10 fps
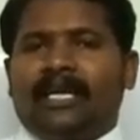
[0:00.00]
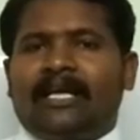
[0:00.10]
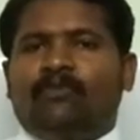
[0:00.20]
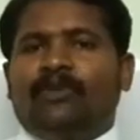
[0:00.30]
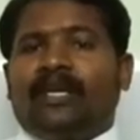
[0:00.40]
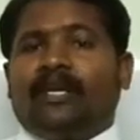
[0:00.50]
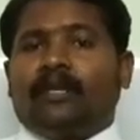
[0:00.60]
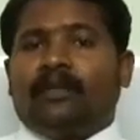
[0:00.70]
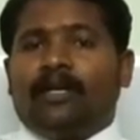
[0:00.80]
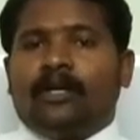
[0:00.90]
and we can
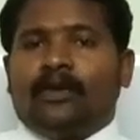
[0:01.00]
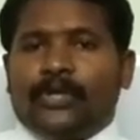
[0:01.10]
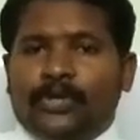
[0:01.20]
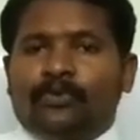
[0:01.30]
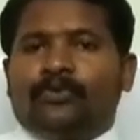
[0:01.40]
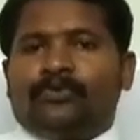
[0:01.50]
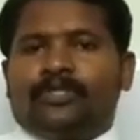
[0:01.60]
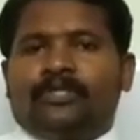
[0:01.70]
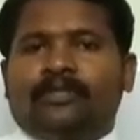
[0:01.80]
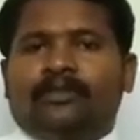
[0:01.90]
use